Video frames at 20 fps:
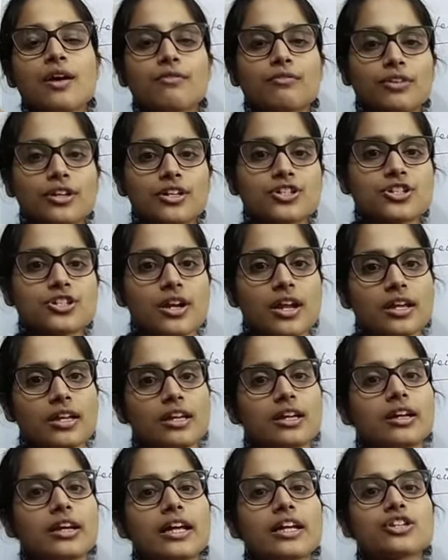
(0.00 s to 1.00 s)
which
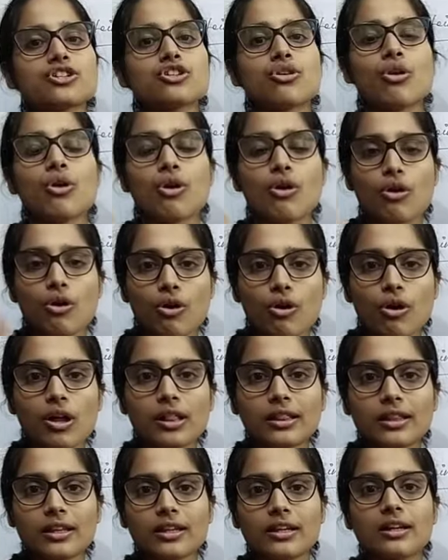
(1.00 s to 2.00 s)
regulate
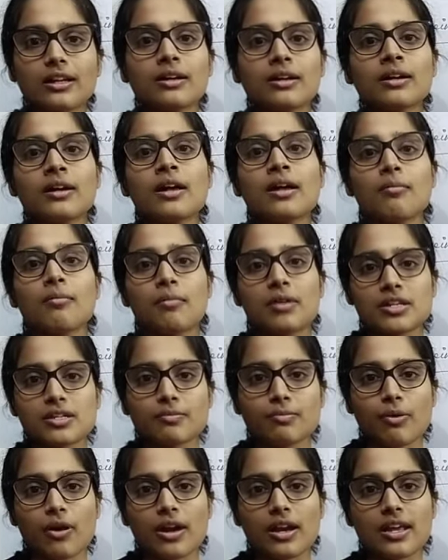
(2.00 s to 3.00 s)
all the
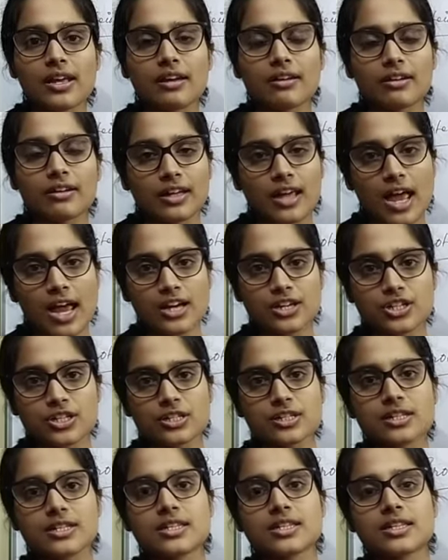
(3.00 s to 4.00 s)
metabolic
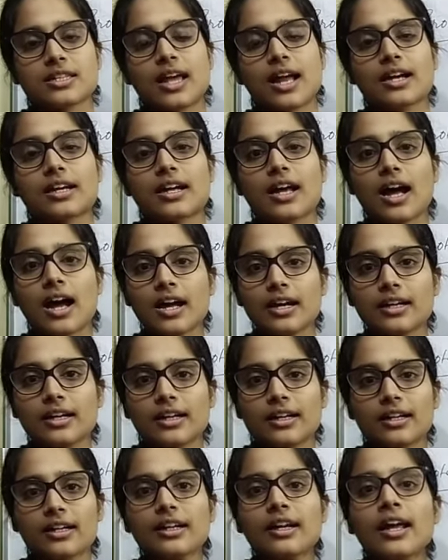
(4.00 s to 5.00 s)
reactions that
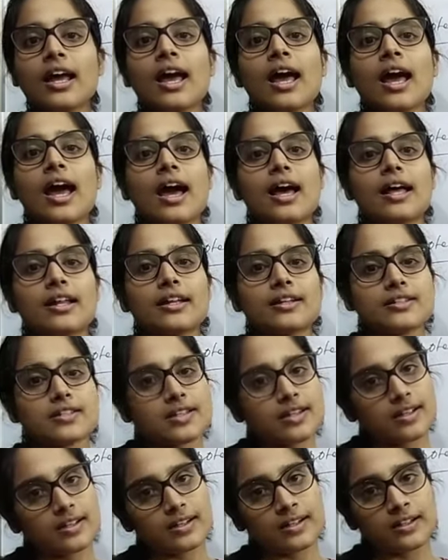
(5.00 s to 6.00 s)
occur
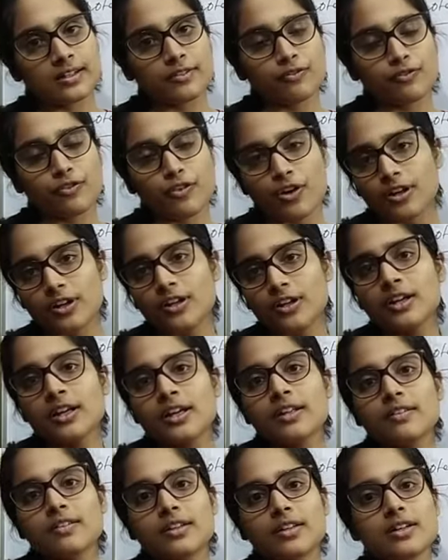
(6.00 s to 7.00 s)
for
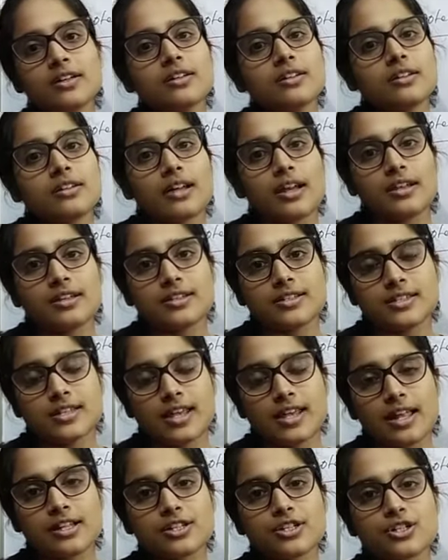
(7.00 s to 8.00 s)
the
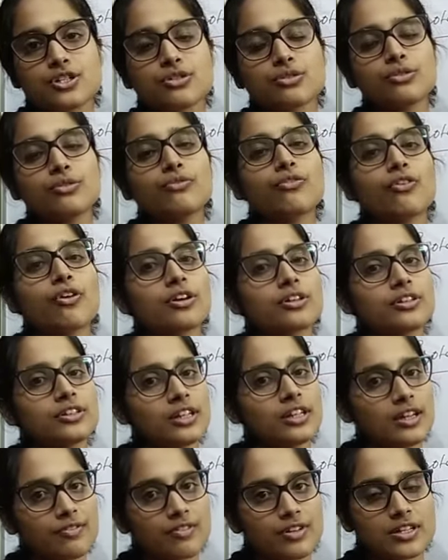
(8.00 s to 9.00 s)
cells for the
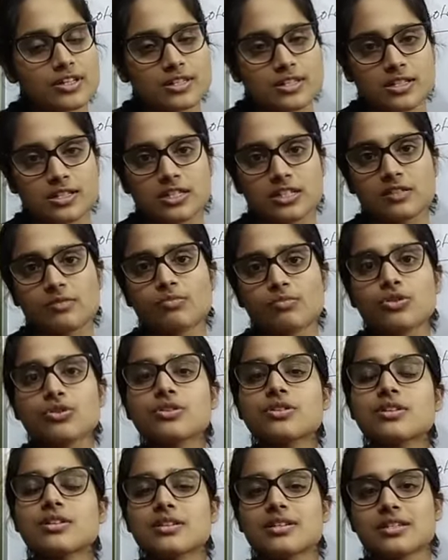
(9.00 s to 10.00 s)
living system to
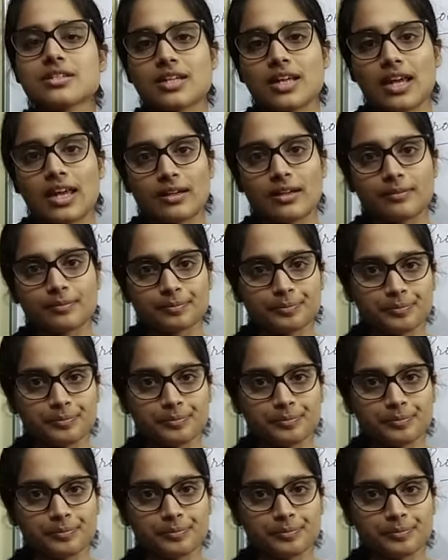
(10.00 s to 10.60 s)
sustain.